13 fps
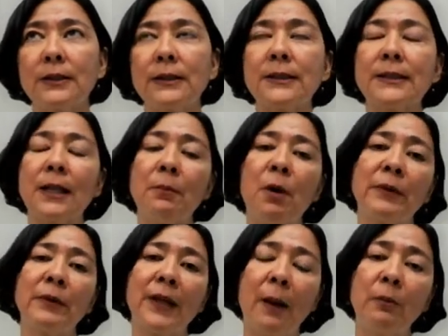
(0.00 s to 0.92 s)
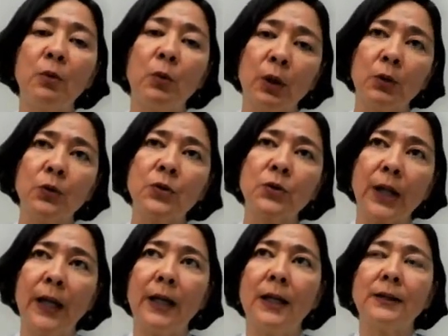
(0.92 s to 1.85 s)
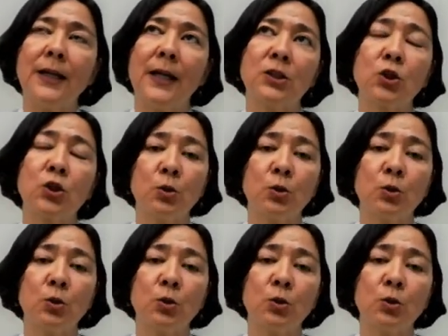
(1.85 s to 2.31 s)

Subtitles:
some of them will say that is